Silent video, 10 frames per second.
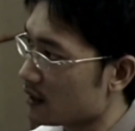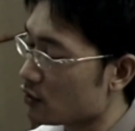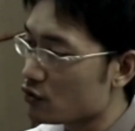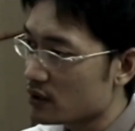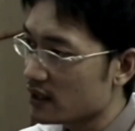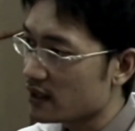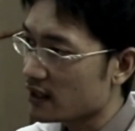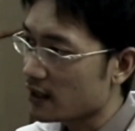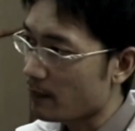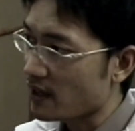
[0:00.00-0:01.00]
usually the
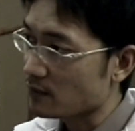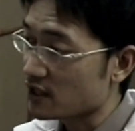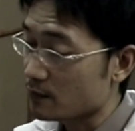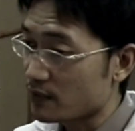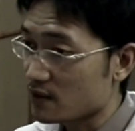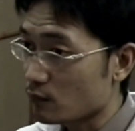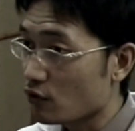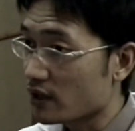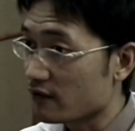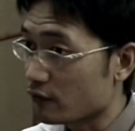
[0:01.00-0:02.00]
apex speed displays more
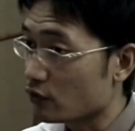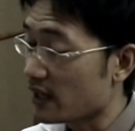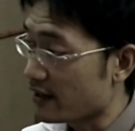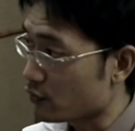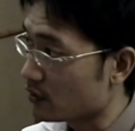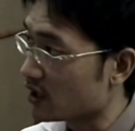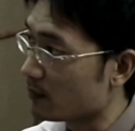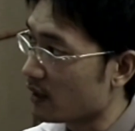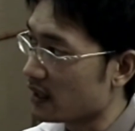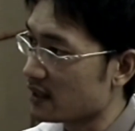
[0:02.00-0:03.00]
infralaterally,
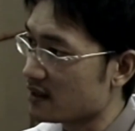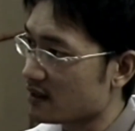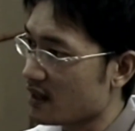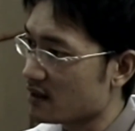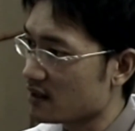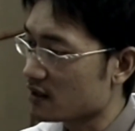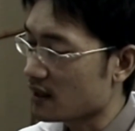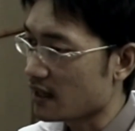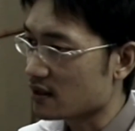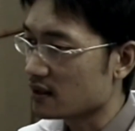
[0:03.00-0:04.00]
but in his case it's
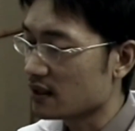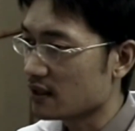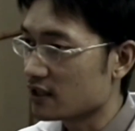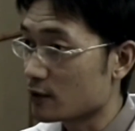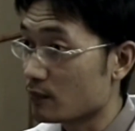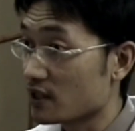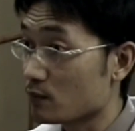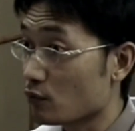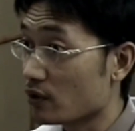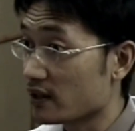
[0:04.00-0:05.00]
actually displaced
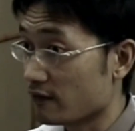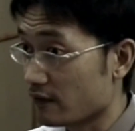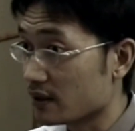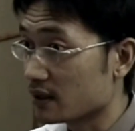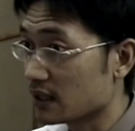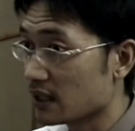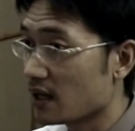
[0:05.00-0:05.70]
more inferiorly.